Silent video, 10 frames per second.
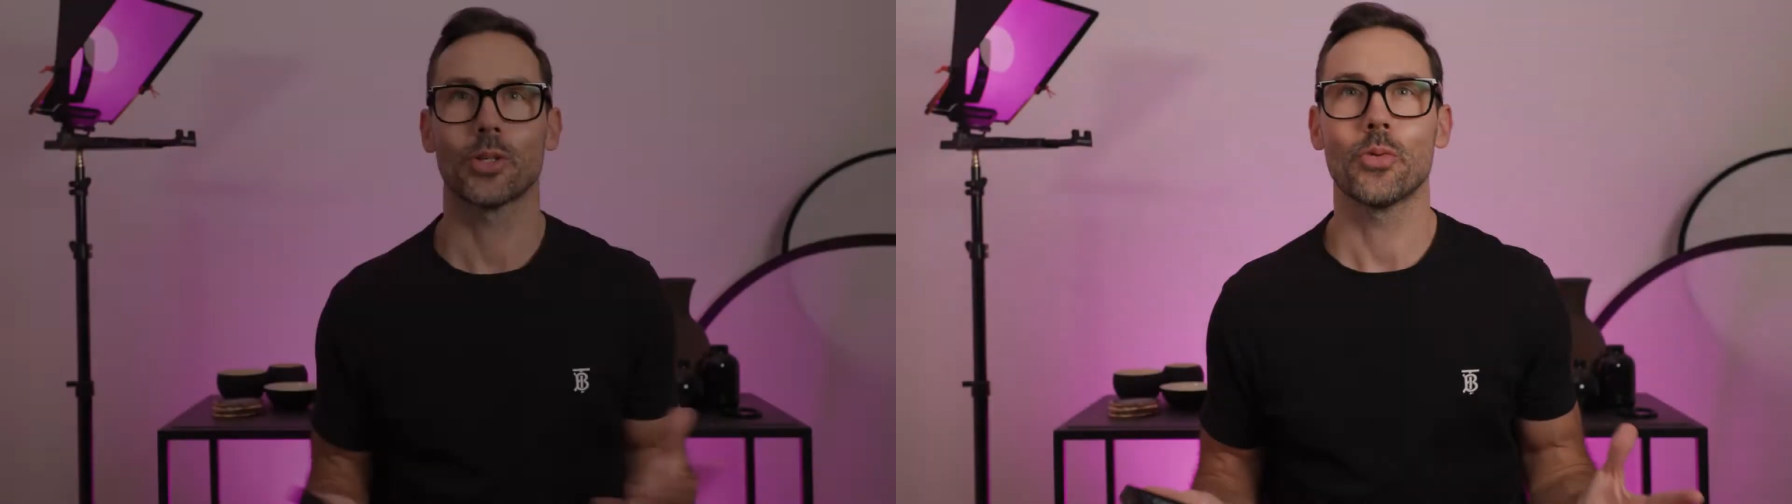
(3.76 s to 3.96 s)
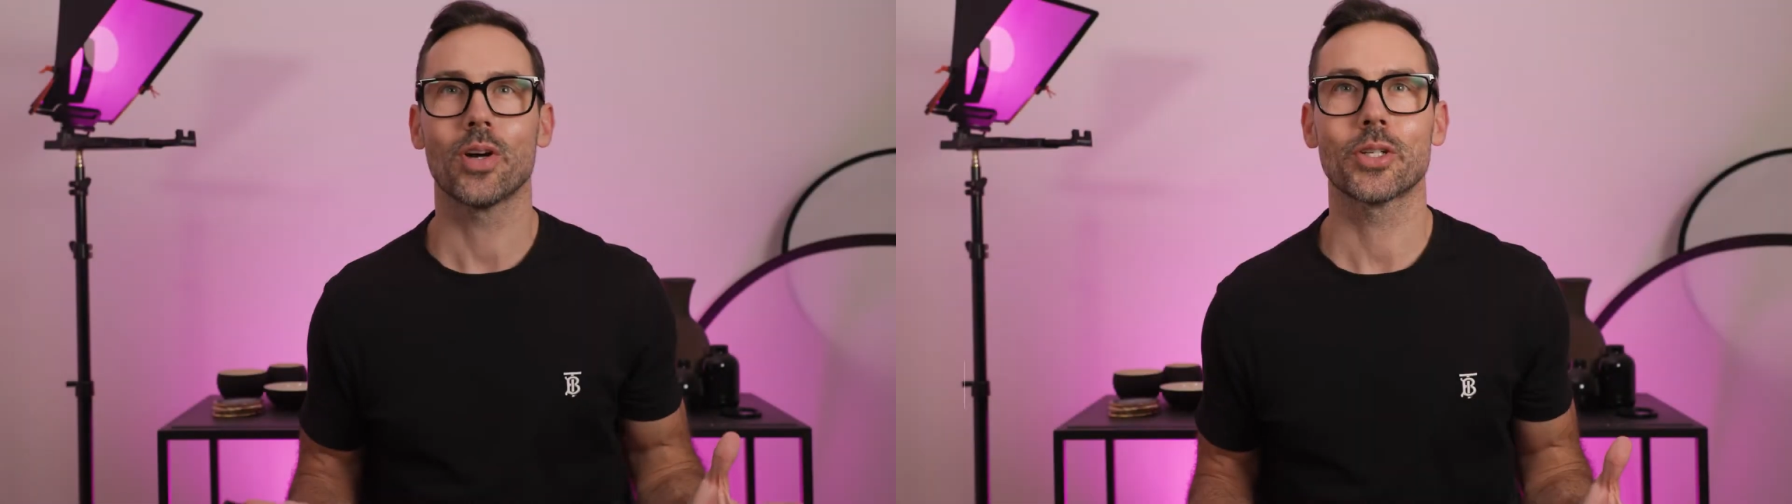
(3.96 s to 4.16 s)

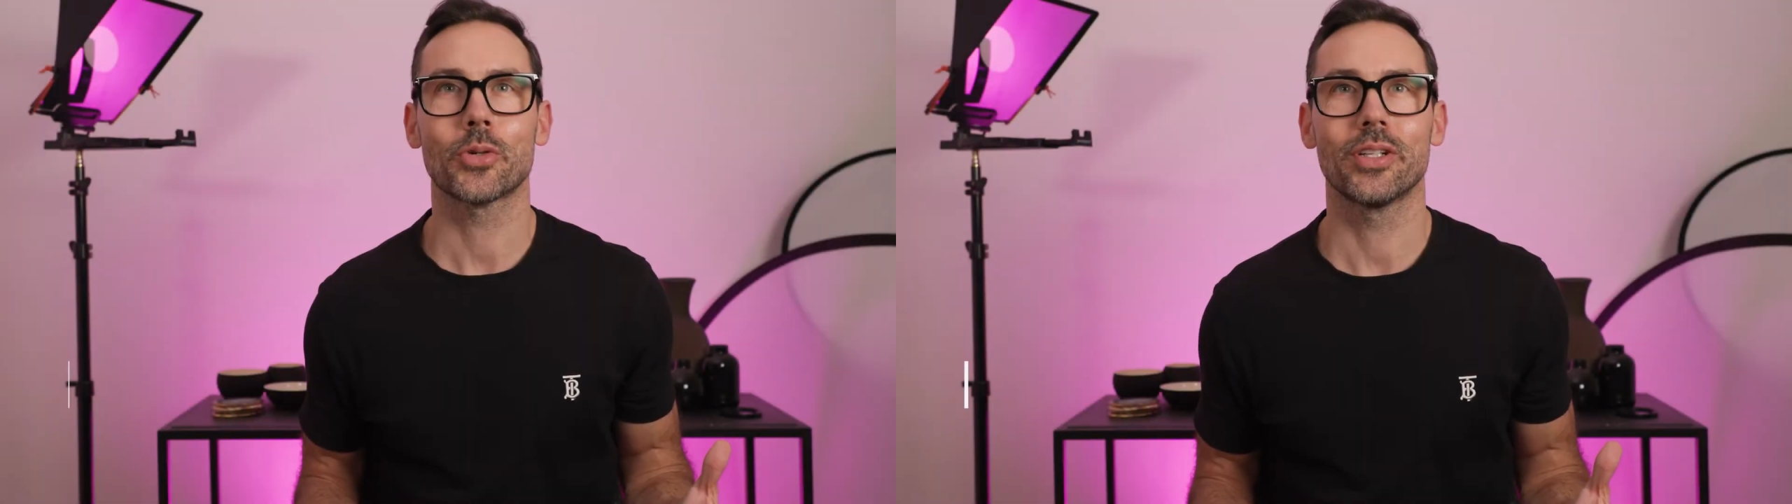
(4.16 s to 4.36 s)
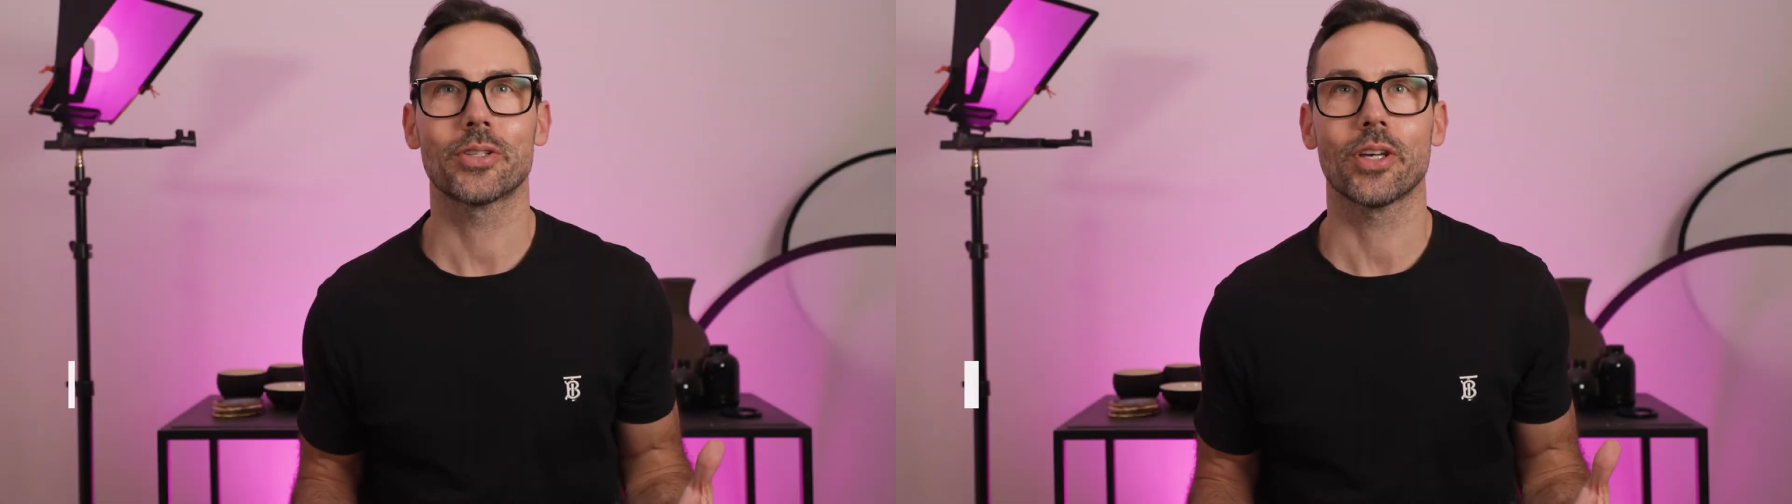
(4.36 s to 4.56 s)
want to
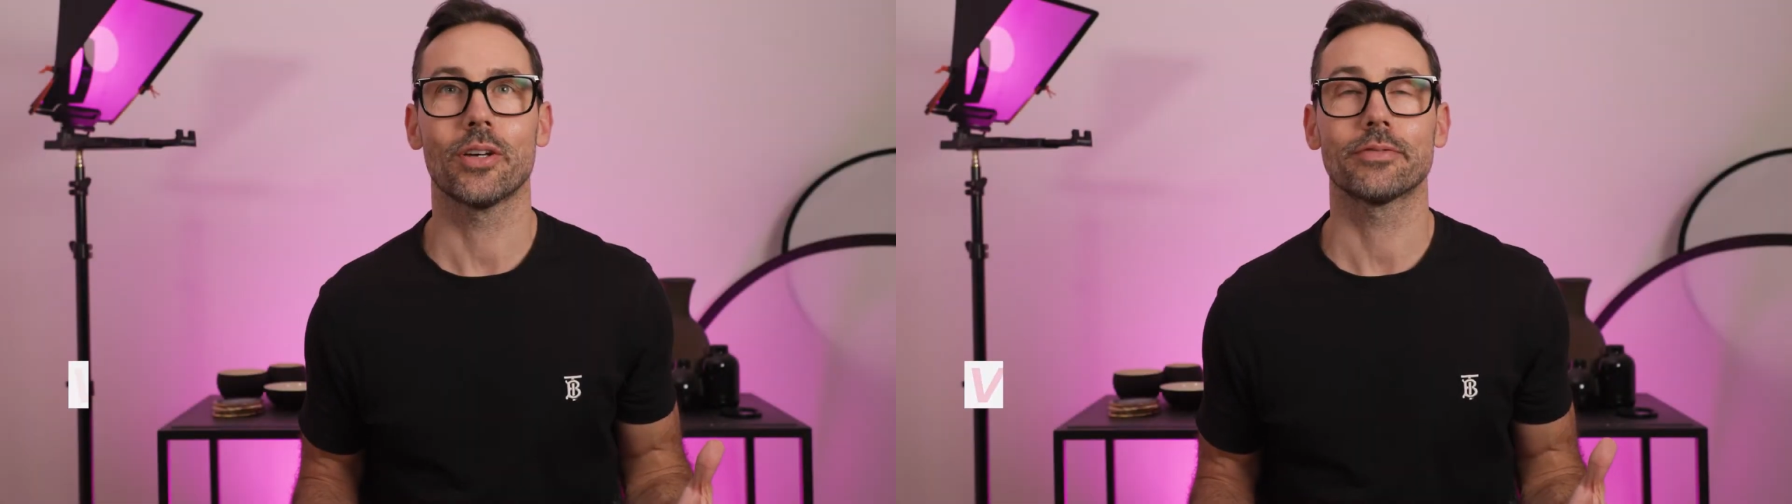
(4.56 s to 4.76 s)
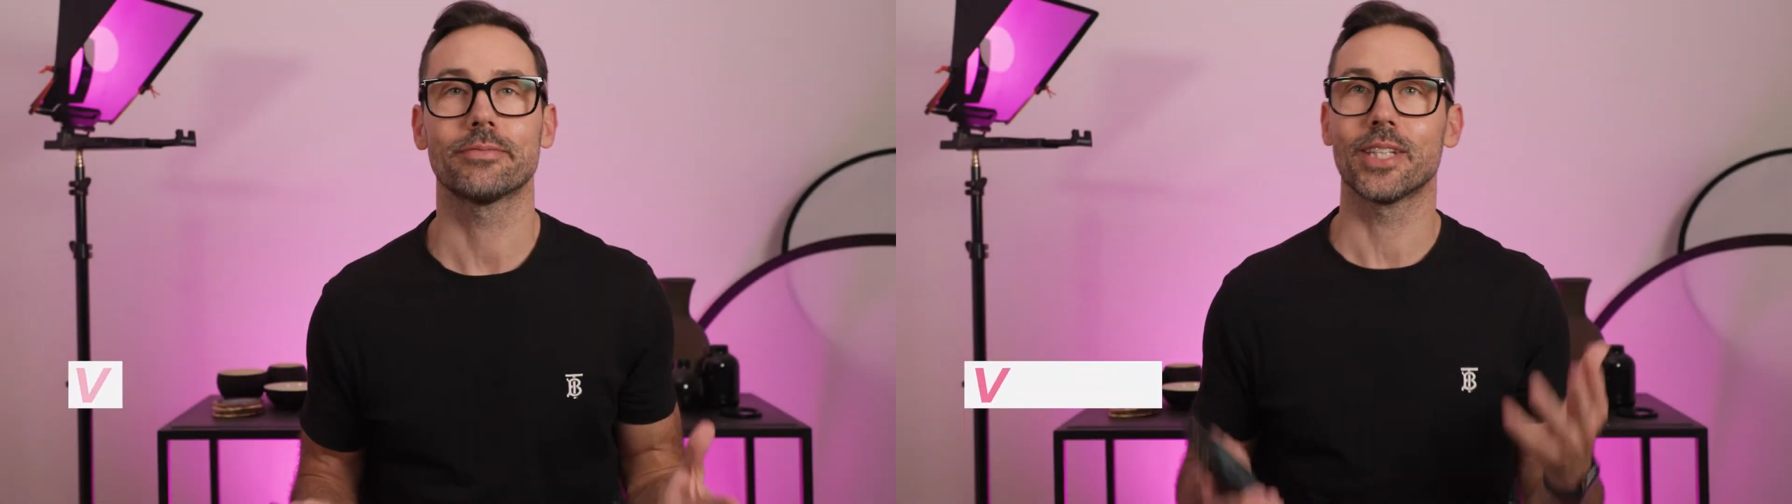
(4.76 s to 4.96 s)
treat
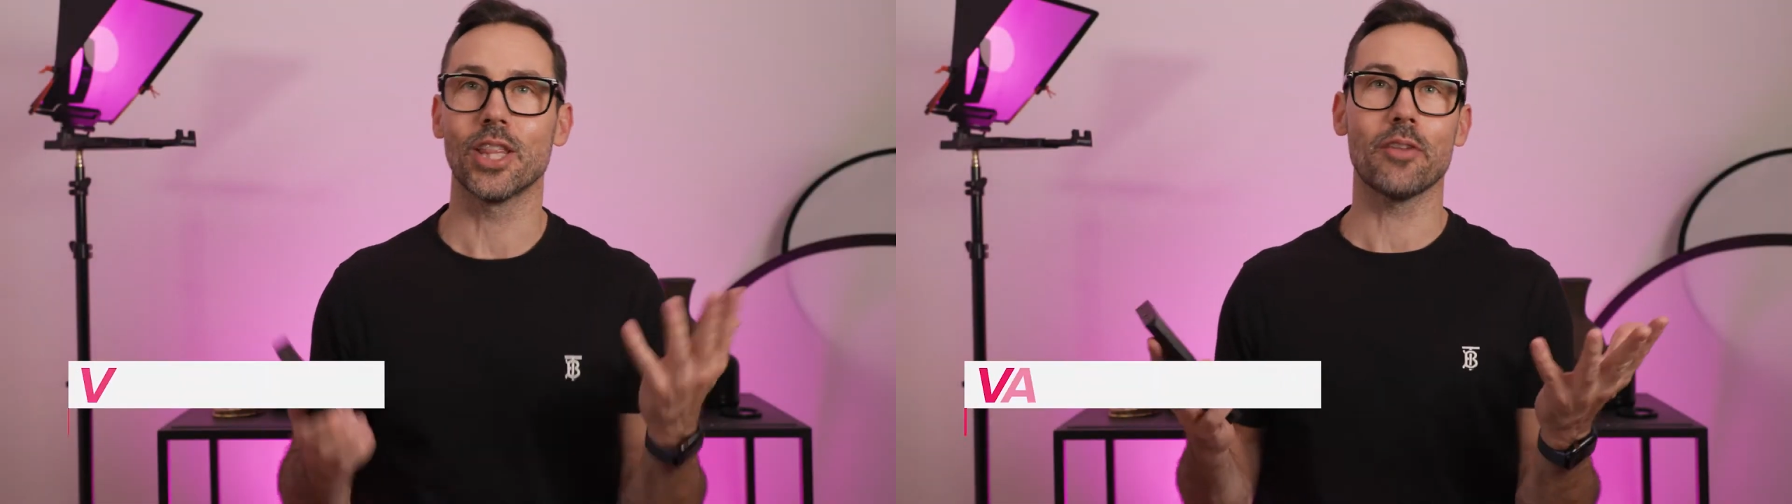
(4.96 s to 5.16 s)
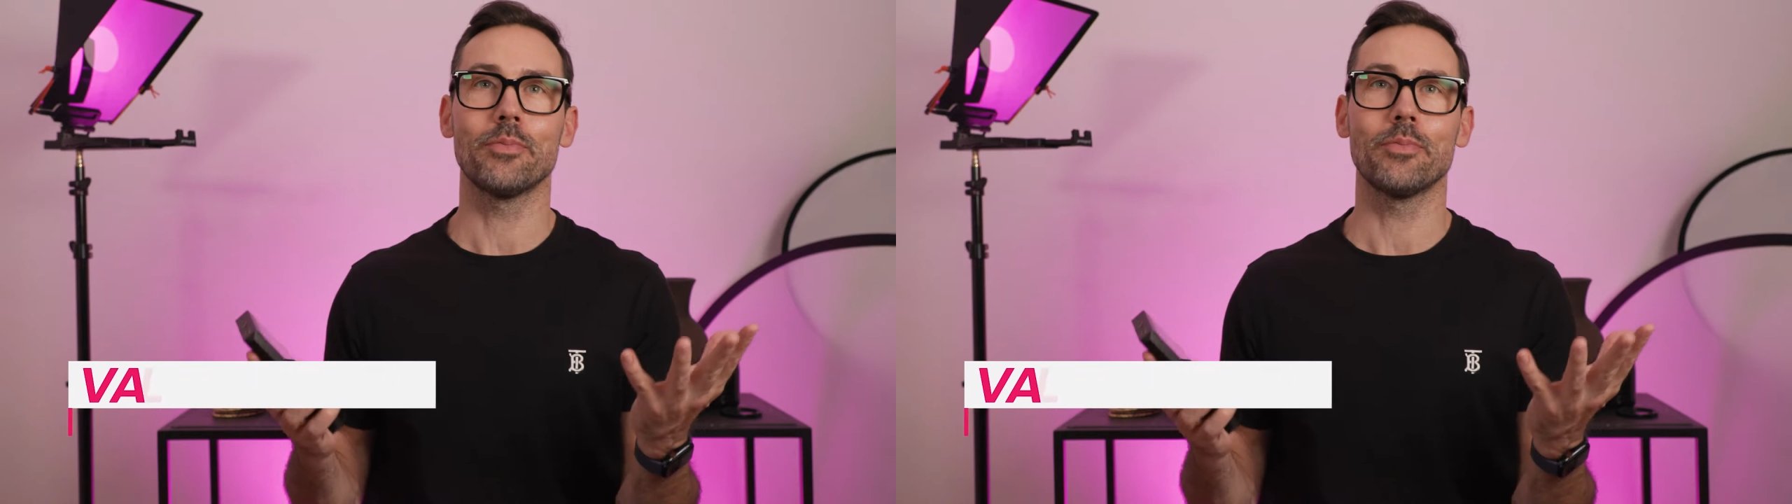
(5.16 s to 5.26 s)
yourself, you love